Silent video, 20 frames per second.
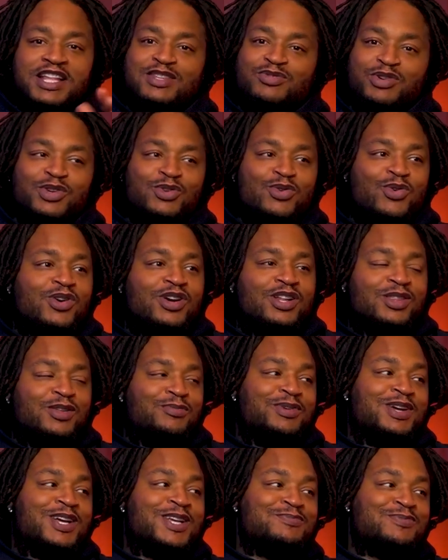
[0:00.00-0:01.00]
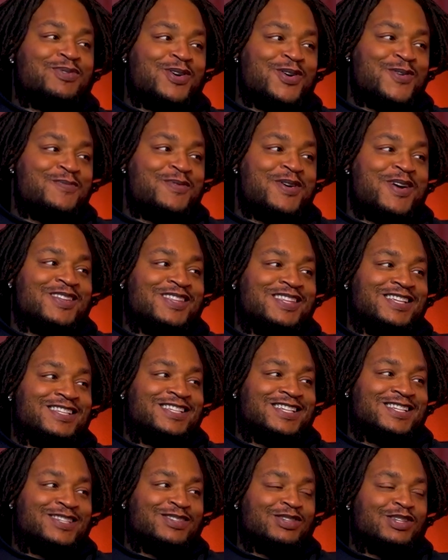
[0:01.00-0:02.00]
recorded. The best part about this
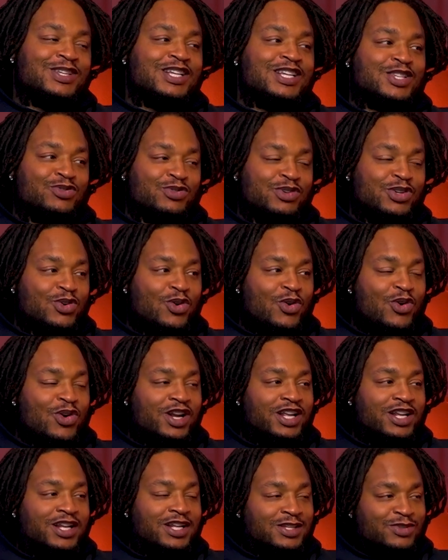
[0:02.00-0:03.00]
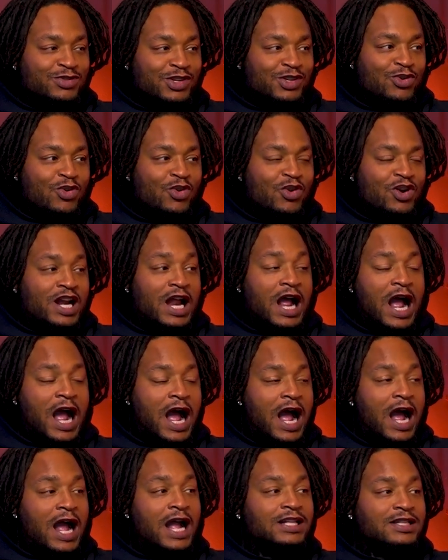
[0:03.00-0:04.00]
is it's recorded. It's recorded. I didn't take that bet.
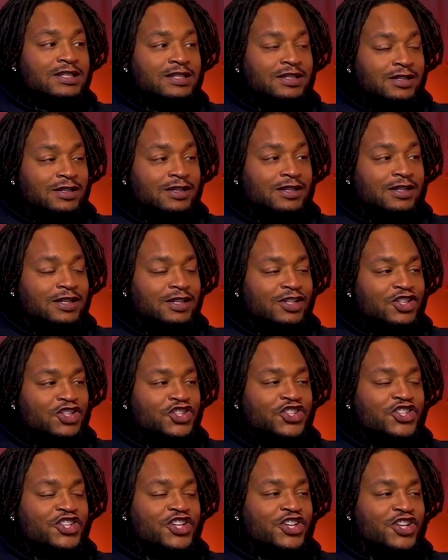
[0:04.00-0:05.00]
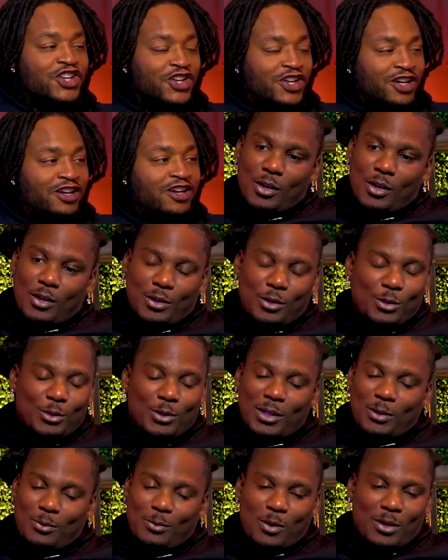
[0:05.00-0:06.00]
I took Shidder. You
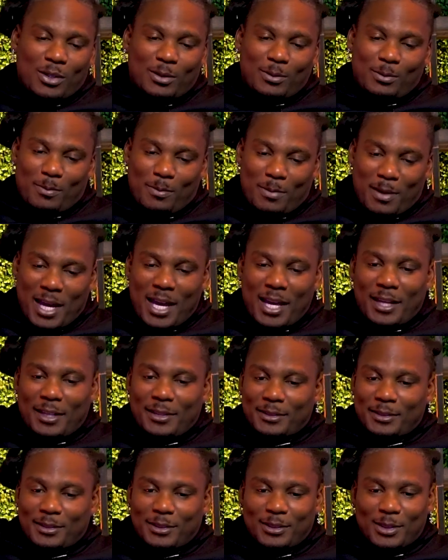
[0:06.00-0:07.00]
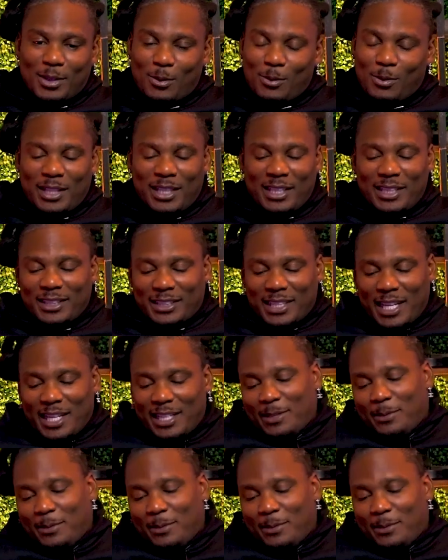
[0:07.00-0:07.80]
didn't want to bet, so we didn't take the